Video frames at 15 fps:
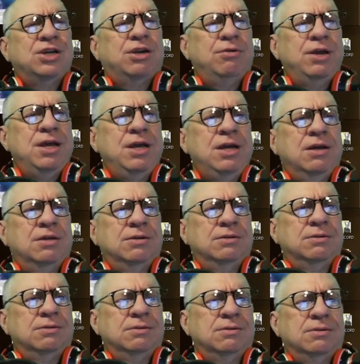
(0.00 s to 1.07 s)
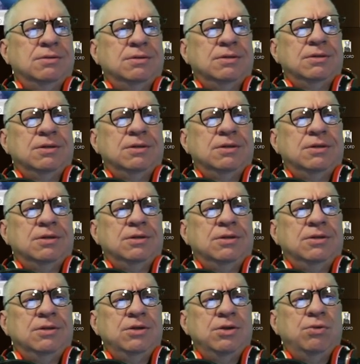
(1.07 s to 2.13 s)
degree,
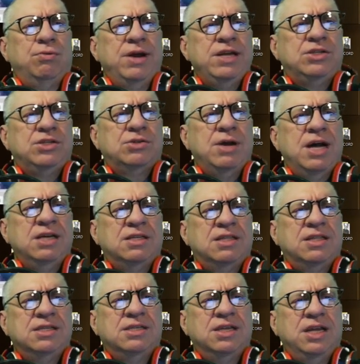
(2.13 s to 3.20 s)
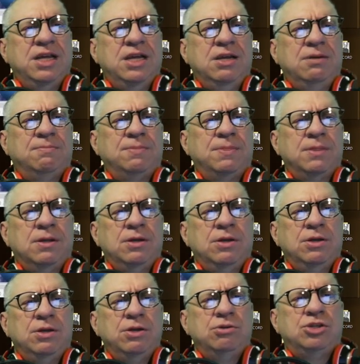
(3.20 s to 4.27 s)
your race or ethnicity,
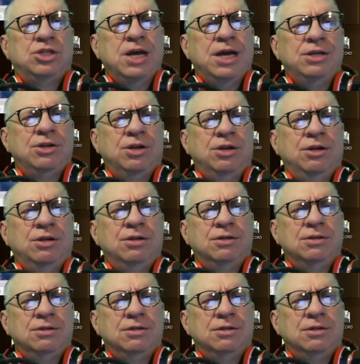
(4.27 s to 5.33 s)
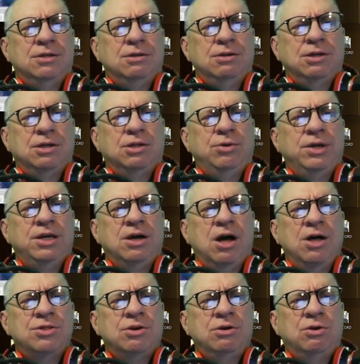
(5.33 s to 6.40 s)
your gender, including
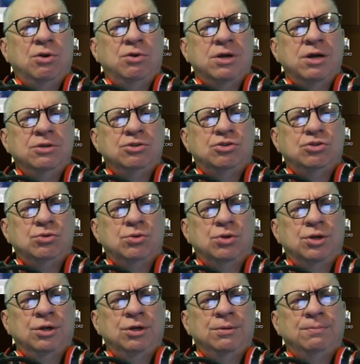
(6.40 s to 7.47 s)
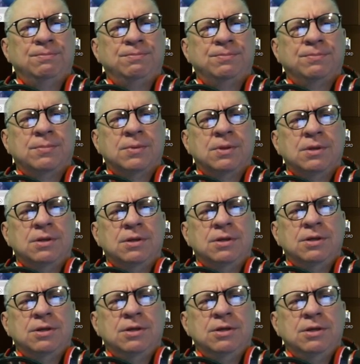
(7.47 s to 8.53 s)
other or unsure,
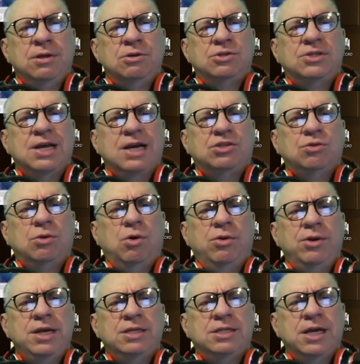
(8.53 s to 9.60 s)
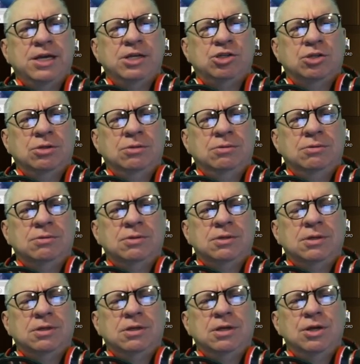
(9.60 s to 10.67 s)
your sexual orientation,
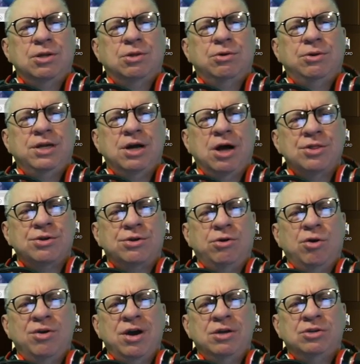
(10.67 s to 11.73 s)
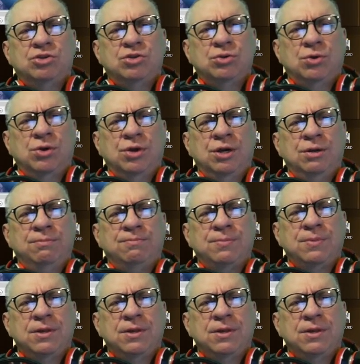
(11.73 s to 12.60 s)
including other or unsure,